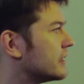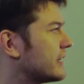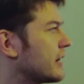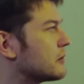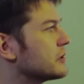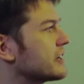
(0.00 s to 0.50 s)

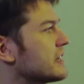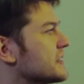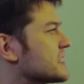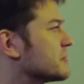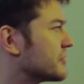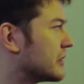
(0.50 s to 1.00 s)
Now, looking
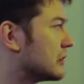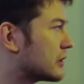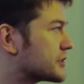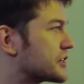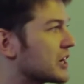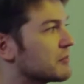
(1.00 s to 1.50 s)
at some of the
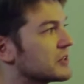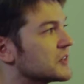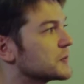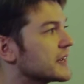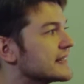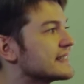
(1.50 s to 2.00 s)
larger
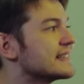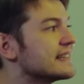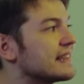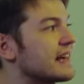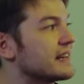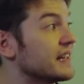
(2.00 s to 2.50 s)
companies, we can see
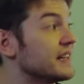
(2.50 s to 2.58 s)
that